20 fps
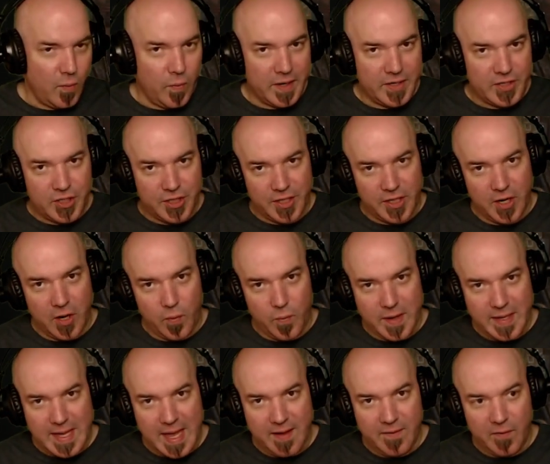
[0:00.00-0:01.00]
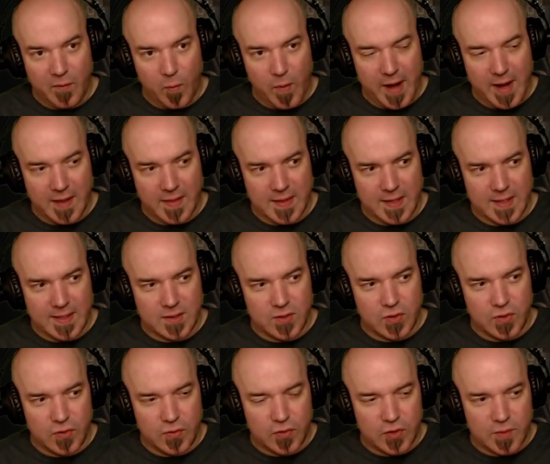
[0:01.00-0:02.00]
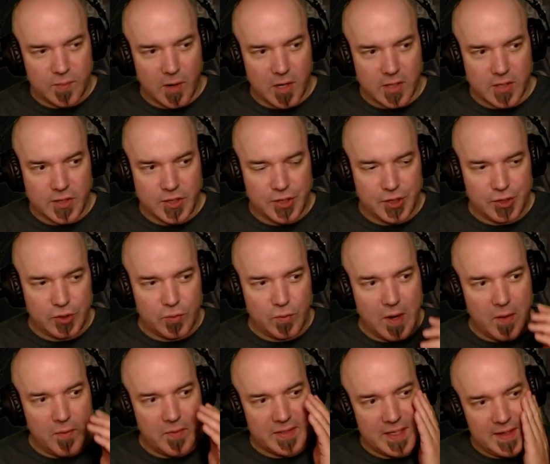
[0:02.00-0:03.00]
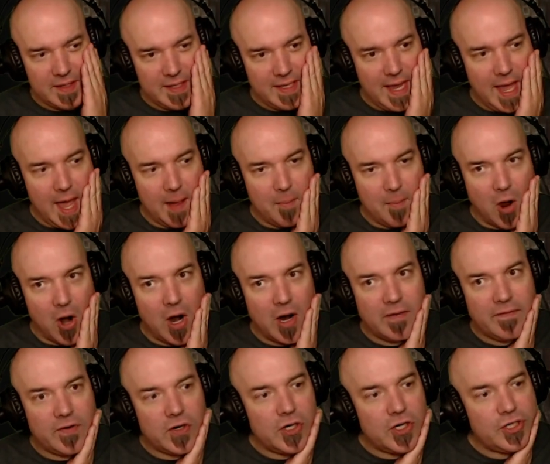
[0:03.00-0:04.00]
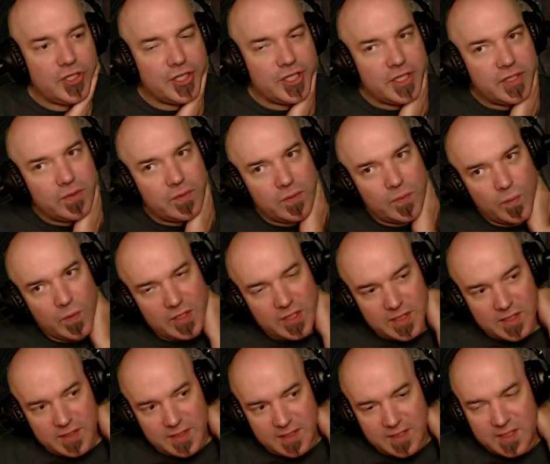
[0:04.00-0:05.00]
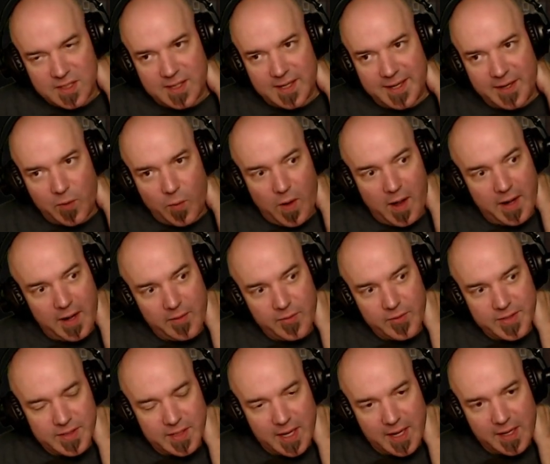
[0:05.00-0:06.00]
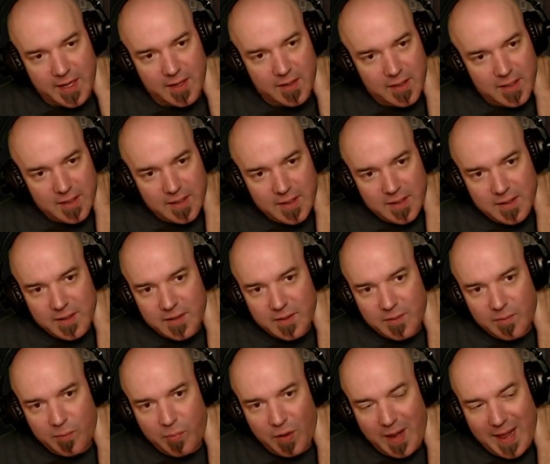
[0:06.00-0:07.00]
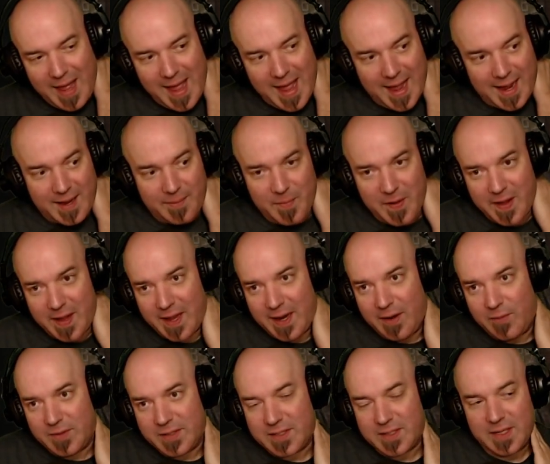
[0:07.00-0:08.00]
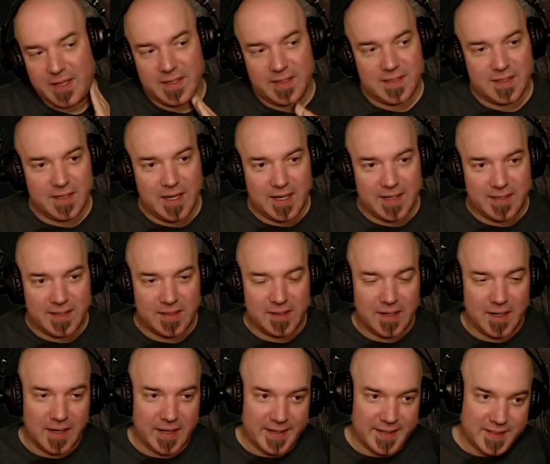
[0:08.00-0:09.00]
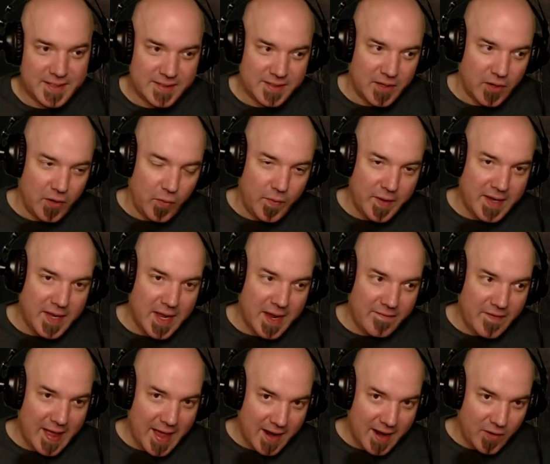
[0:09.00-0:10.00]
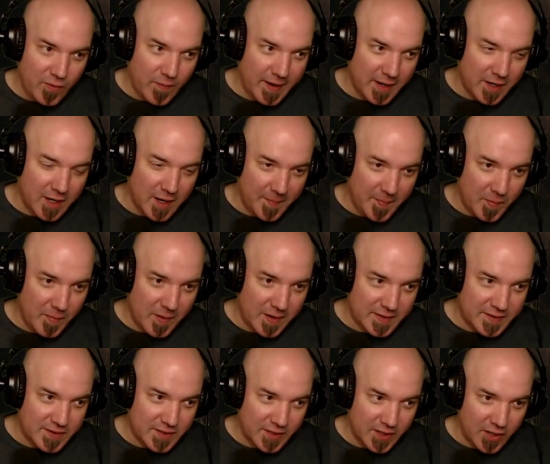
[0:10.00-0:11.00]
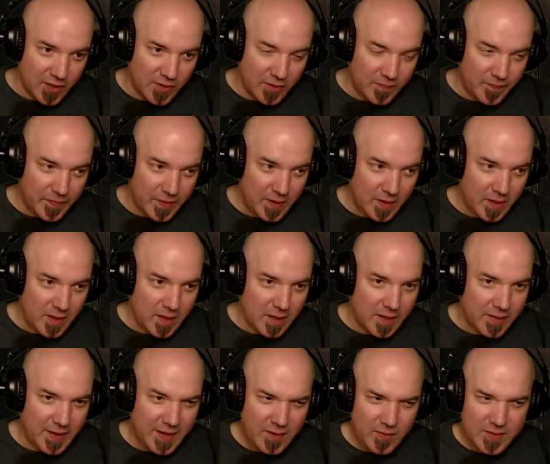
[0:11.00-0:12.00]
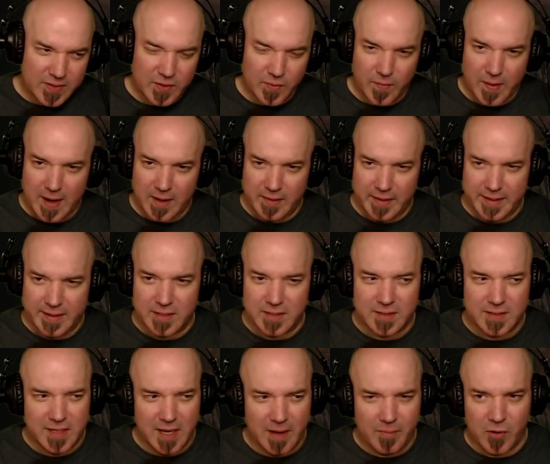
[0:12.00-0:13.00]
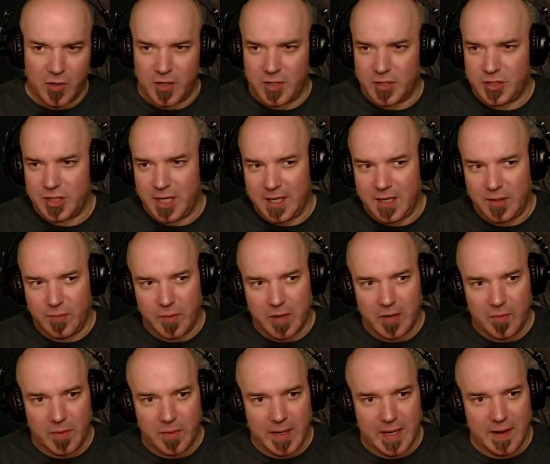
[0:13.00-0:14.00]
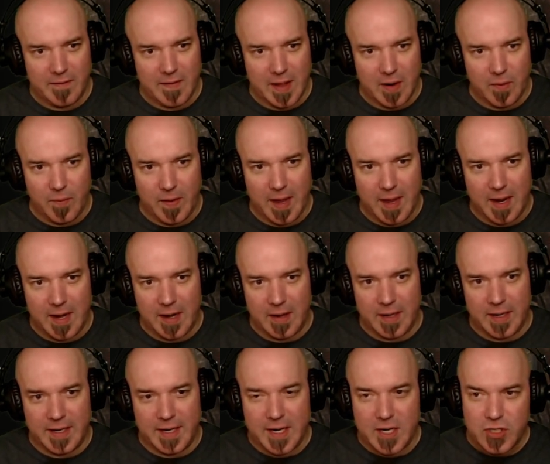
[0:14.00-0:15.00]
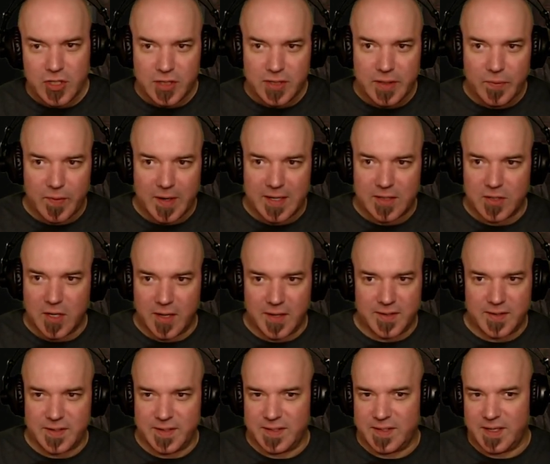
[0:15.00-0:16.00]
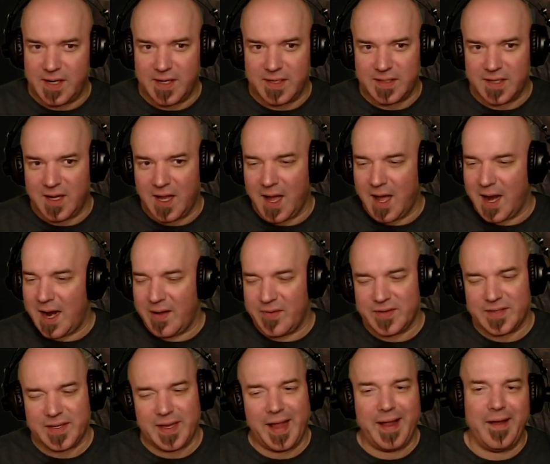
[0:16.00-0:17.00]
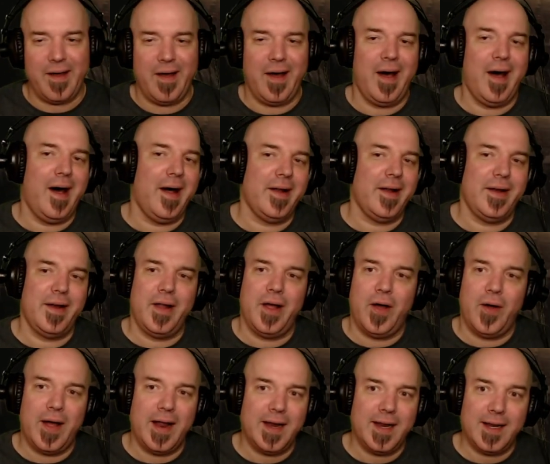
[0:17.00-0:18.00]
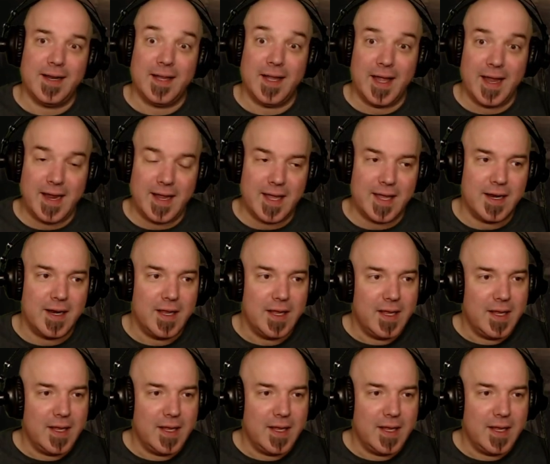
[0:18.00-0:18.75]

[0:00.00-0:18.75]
Which, you know, we gave away the Zeus Mark II, what was it, the MR version, which is the slick one. It was like black, man. It's nice. So we gave that away a couple months ago. I think it was around like December or January we gave that away. And initially when I saw this at CitizenCon, I was like, oh no, I didn't like it.